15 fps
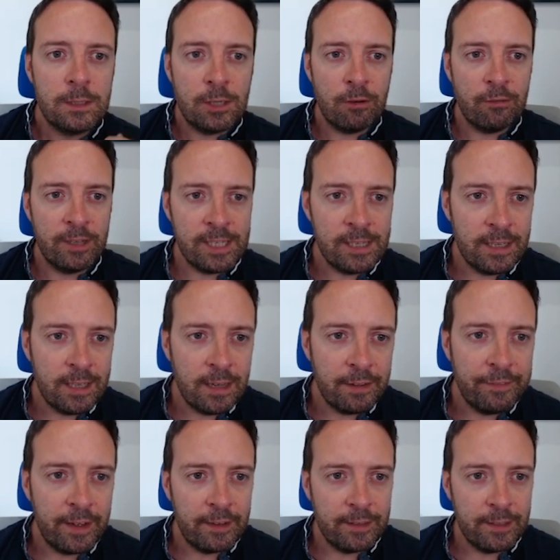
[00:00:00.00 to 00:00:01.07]
So recently I
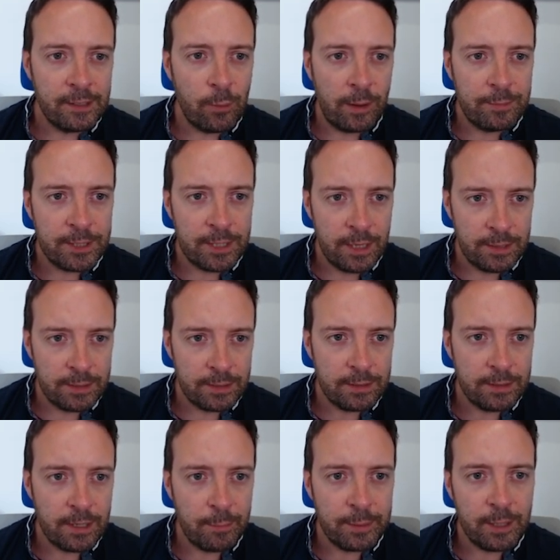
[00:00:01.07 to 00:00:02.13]
found this website,
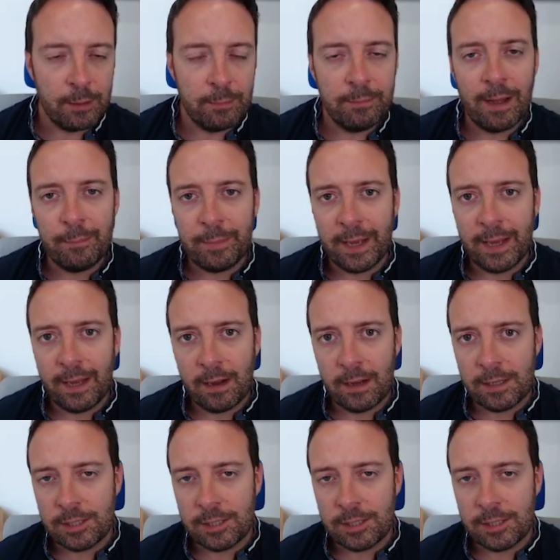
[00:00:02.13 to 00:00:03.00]
Topical Map AI.